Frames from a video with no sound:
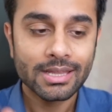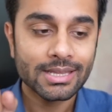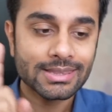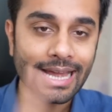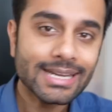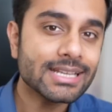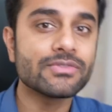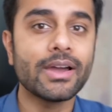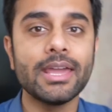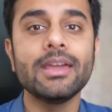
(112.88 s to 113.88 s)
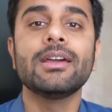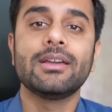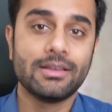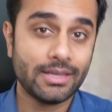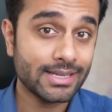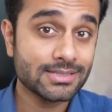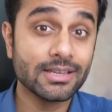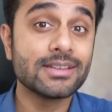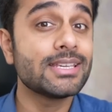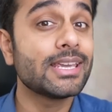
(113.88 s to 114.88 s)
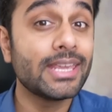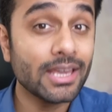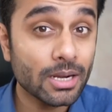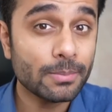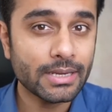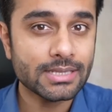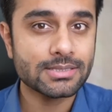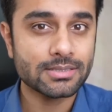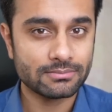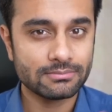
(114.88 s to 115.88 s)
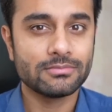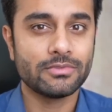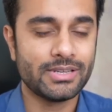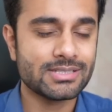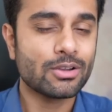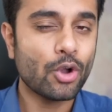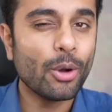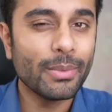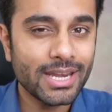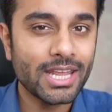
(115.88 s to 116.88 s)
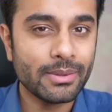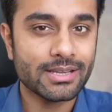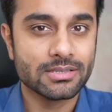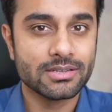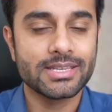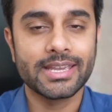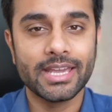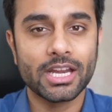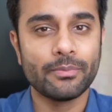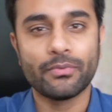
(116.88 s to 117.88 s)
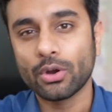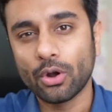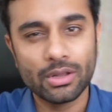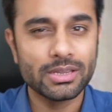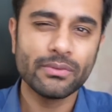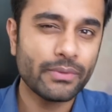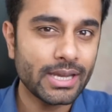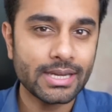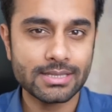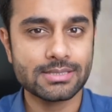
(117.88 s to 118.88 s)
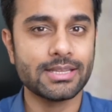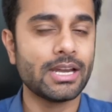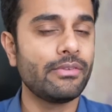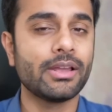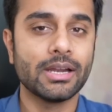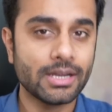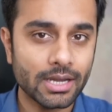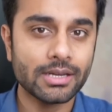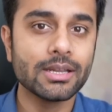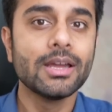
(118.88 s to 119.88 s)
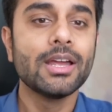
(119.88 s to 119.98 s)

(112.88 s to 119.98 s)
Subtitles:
And that is why Exergic Gear Up test, it's a common name, Exergic Gear Up, for all the free tests that we conduct,